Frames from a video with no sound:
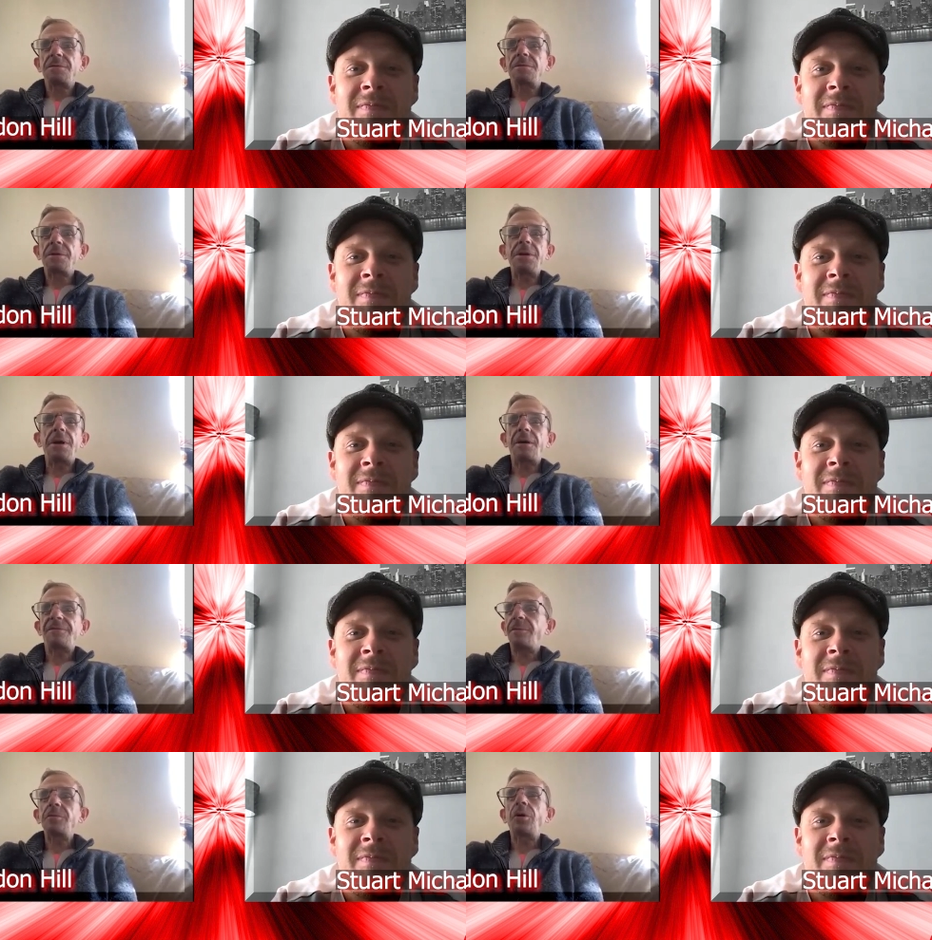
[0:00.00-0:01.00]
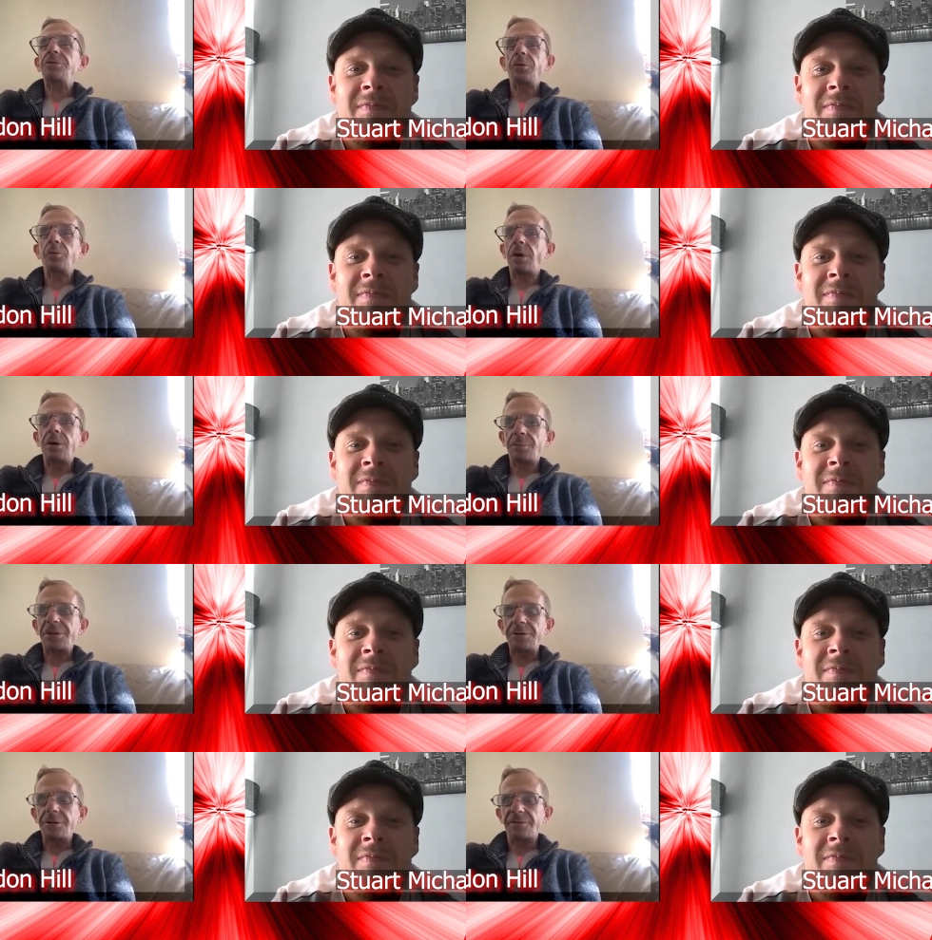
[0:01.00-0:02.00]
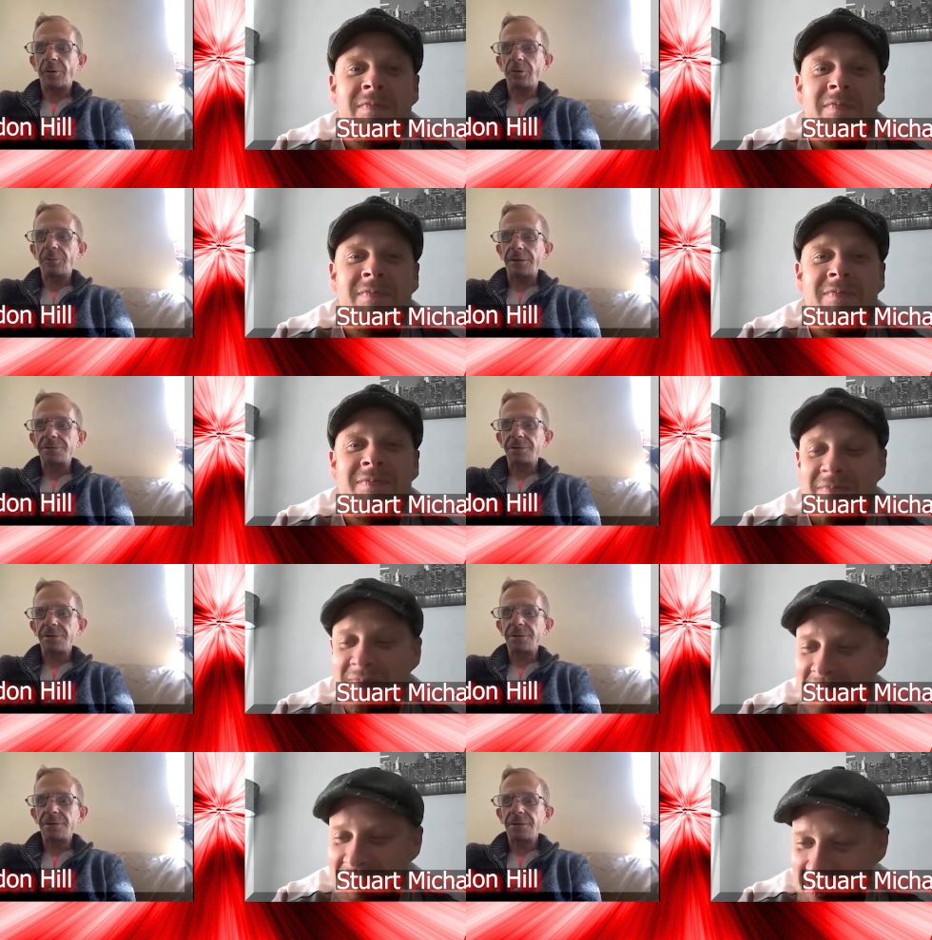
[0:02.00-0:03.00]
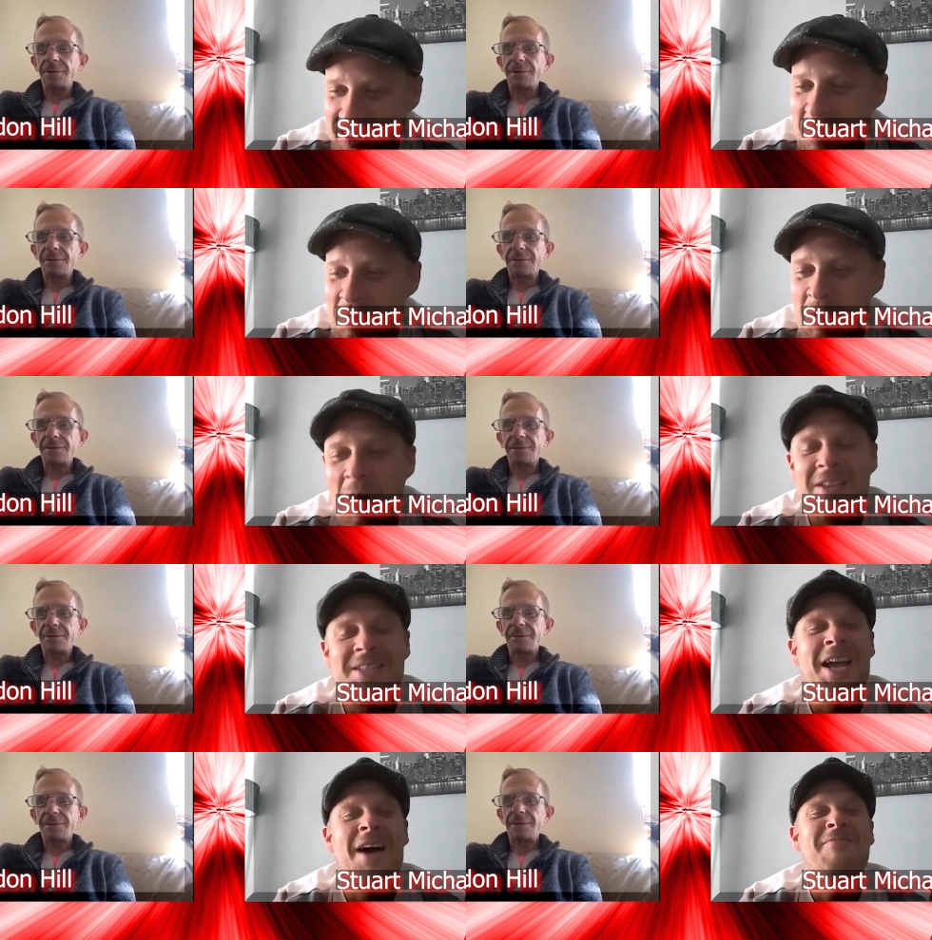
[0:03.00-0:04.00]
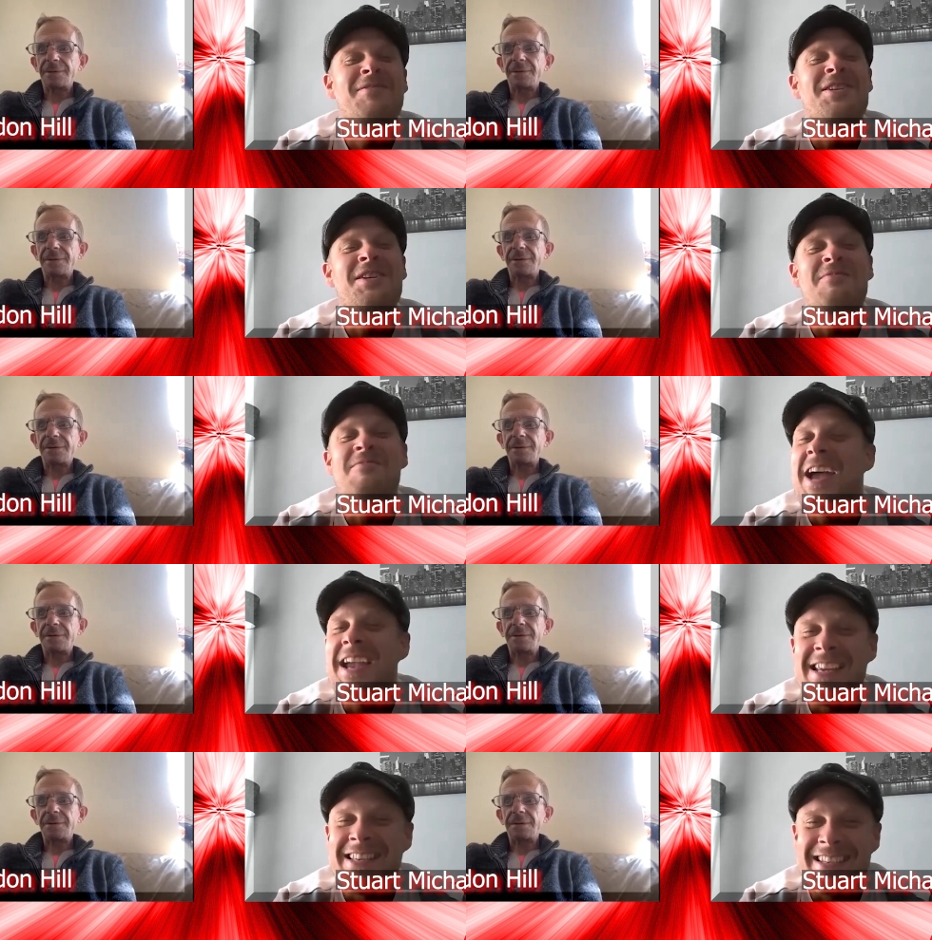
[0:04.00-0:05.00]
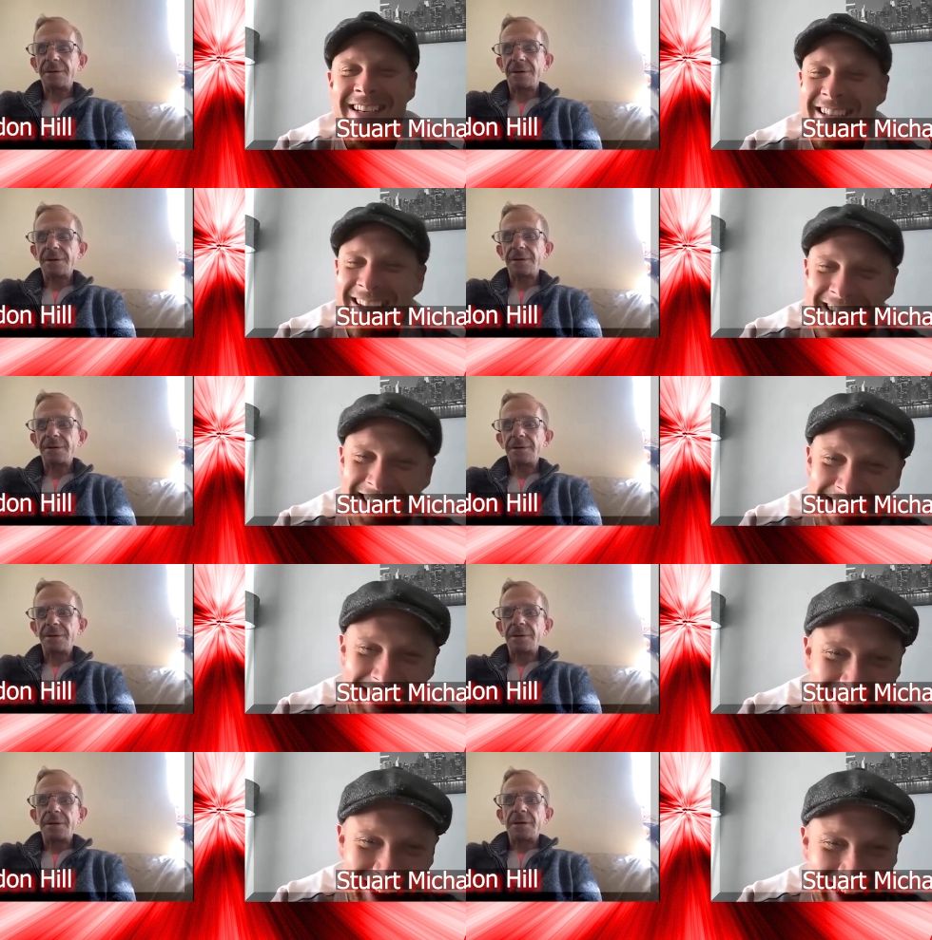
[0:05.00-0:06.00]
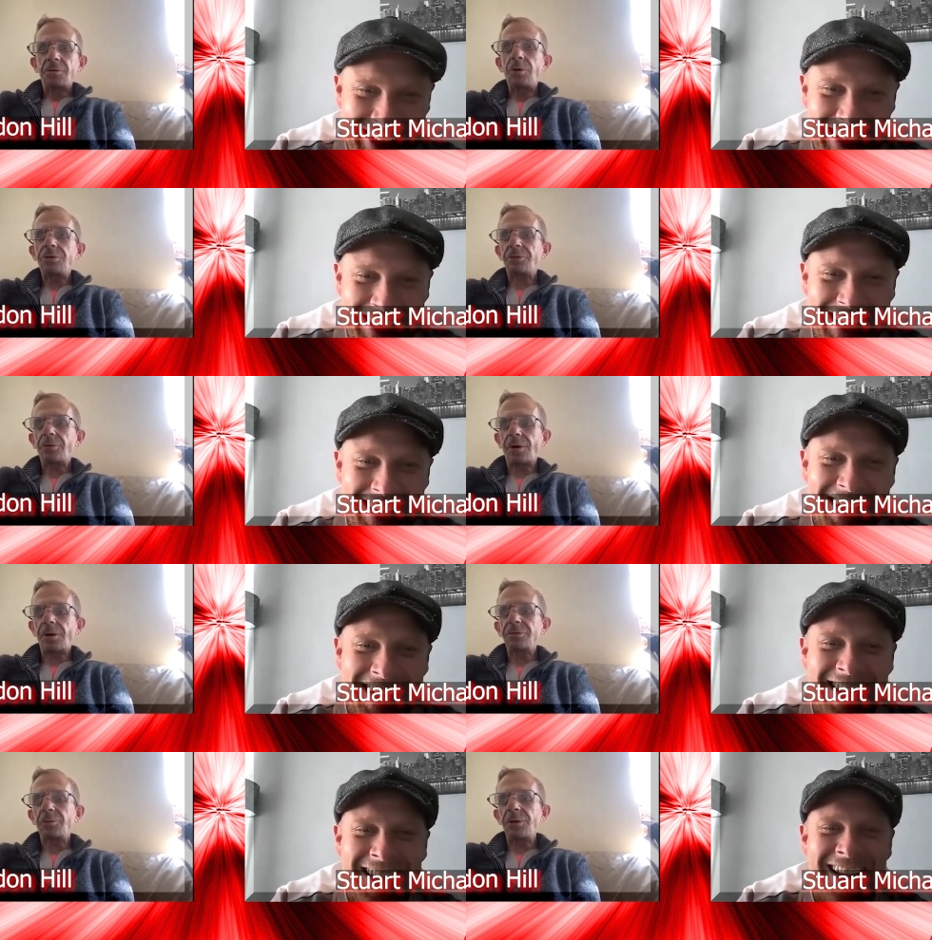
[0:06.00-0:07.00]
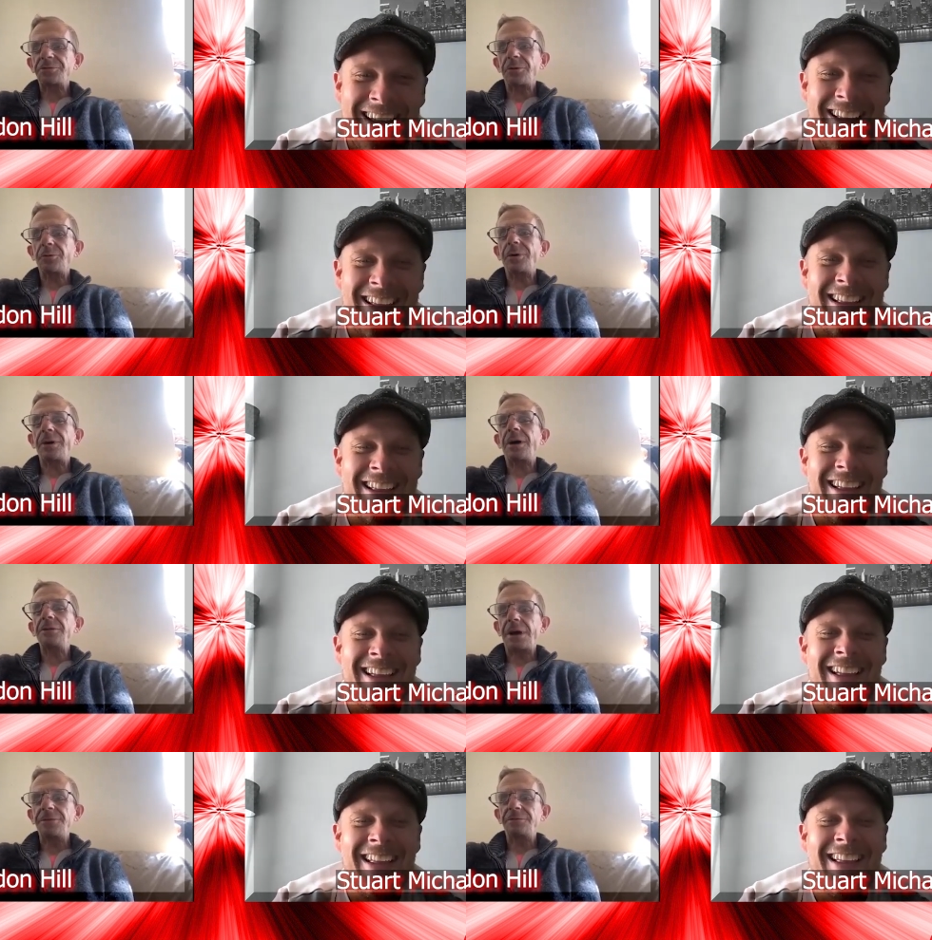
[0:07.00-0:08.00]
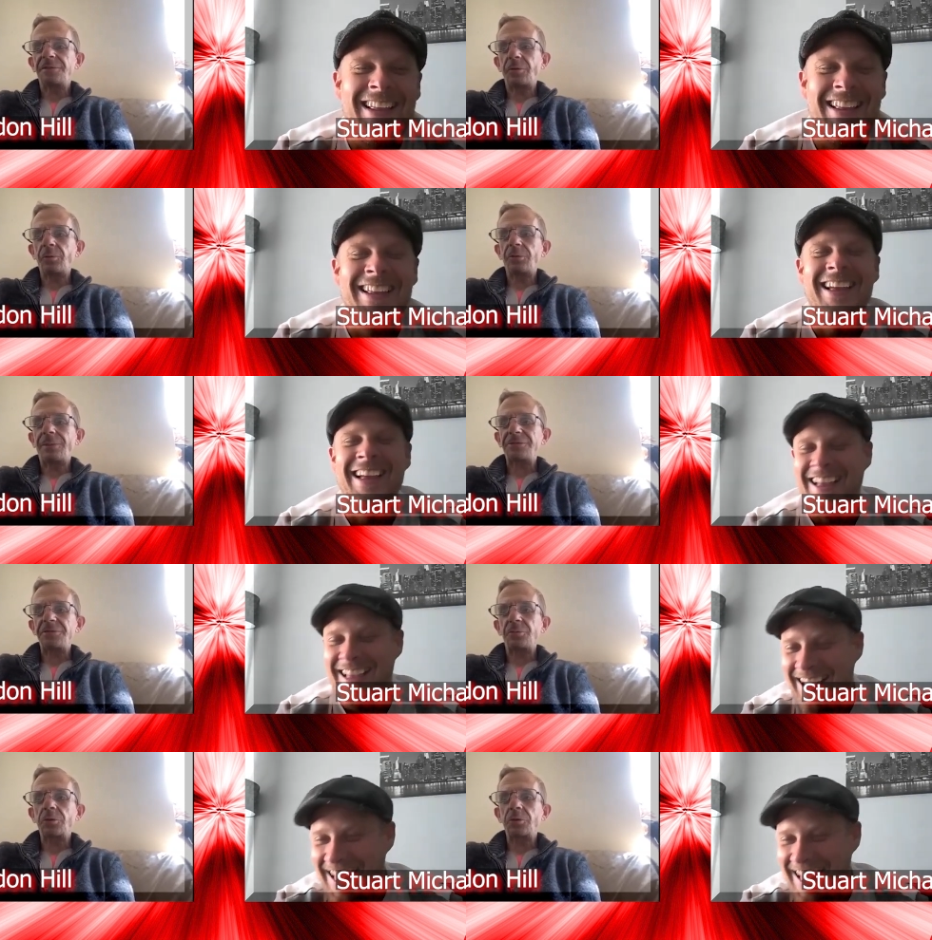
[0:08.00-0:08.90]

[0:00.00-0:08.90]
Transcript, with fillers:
Speaker 1: The uh, the whistle at the beginning of a football match.
Speaker 2: What sound do you hate?
Speaker 1: the whistle, uh, the whistle at the end of a football match is